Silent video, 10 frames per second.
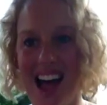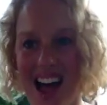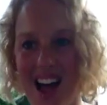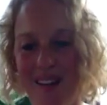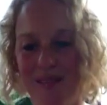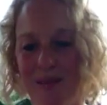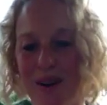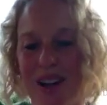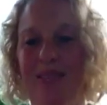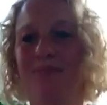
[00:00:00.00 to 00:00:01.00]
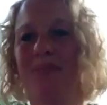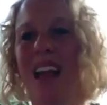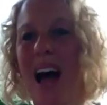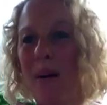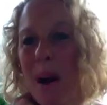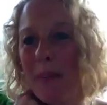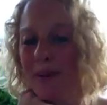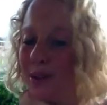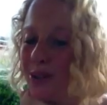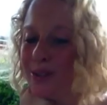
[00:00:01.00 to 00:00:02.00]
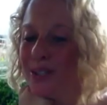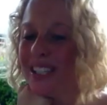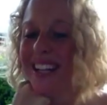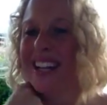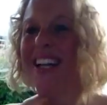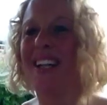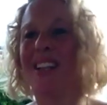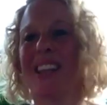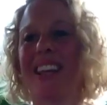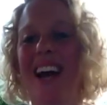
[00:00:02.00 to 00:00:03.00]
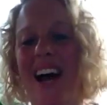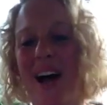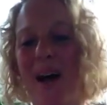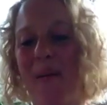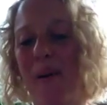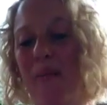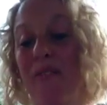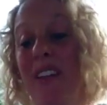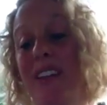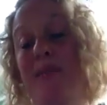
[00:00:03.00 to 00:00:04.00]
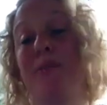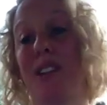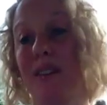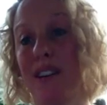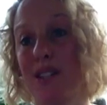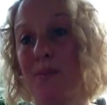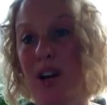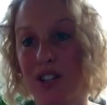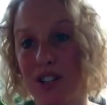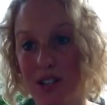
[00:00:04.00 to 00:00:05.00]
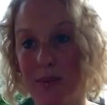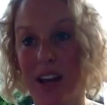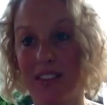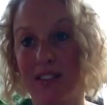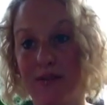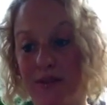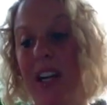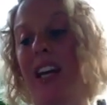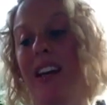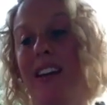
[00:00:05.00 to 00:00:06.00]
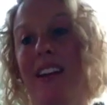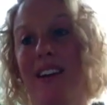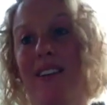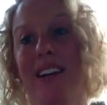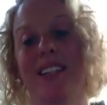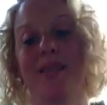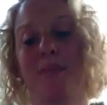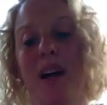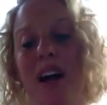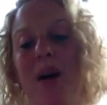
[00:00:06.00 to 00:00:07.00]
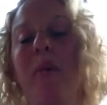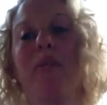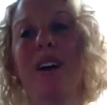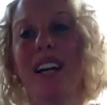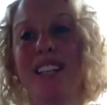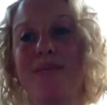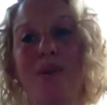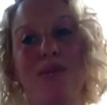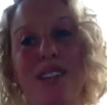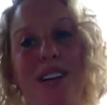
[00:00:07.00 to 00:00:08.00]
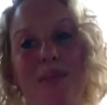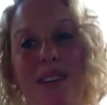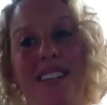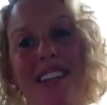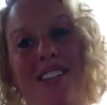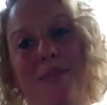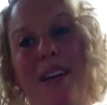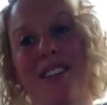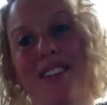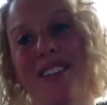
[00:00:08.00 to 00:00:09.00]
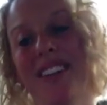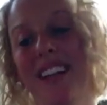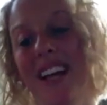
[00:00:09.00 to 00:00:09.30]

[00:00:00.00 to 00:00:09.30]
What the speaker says: Hi everyone. Hi Papa Roo. I'm feeling some serious pressure to make this freaking hilarious, but I'm afraid it's mostly going to be sentimental.